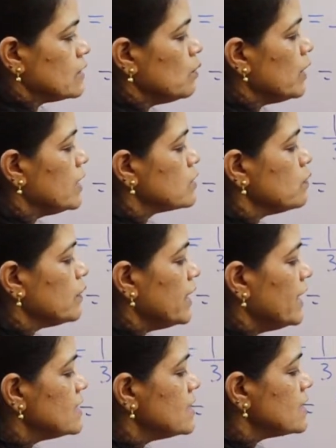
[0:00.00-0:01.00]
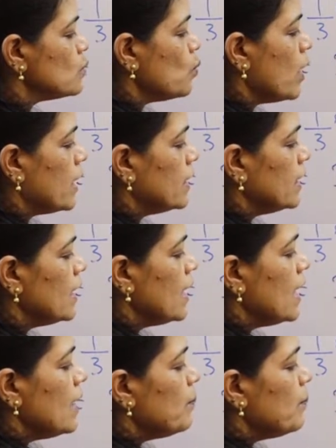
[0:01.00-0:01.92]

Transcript: Okay, so radius is 1